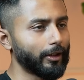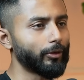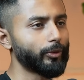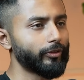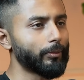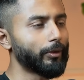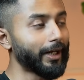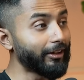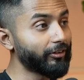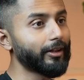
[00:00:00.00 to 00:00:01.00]
which is a
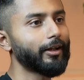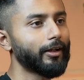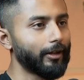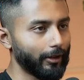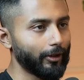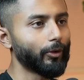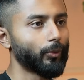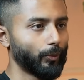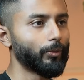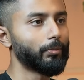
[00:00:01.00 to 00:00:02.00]
rational
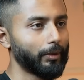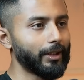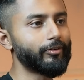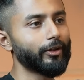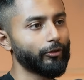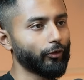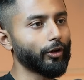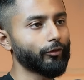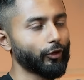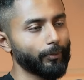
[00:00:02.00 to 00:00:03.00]
reason for a